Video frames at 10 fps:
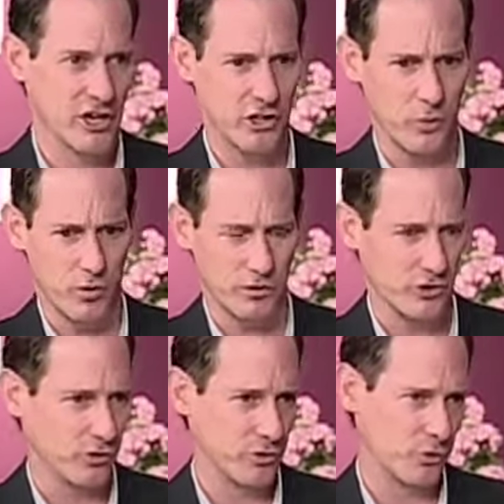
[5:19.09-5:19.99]
you won't
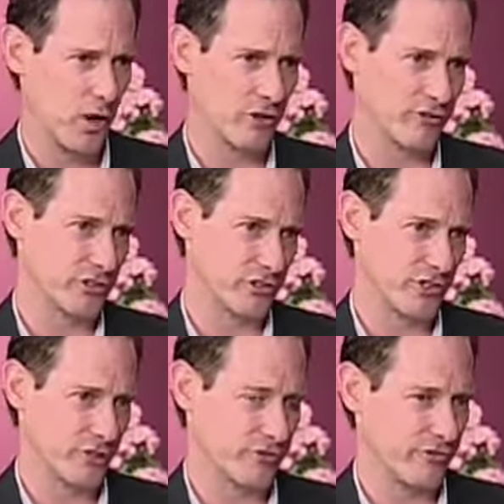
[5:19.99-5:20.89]
do as well for
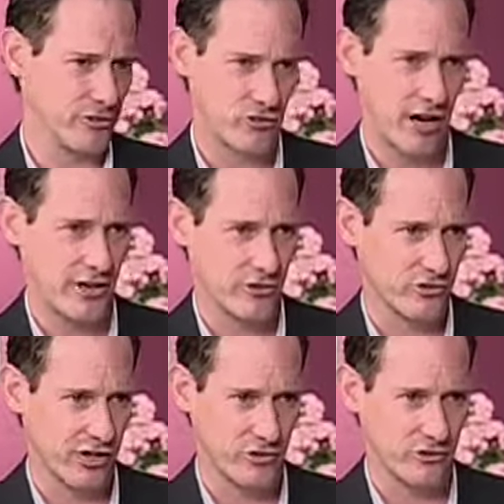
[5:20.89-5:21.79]
yourself if you try it
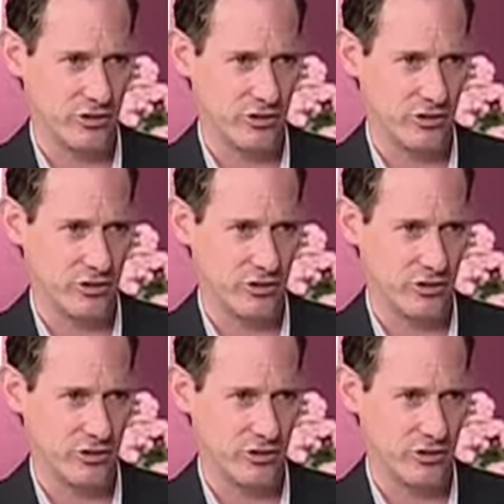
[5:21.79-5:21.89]
yourself.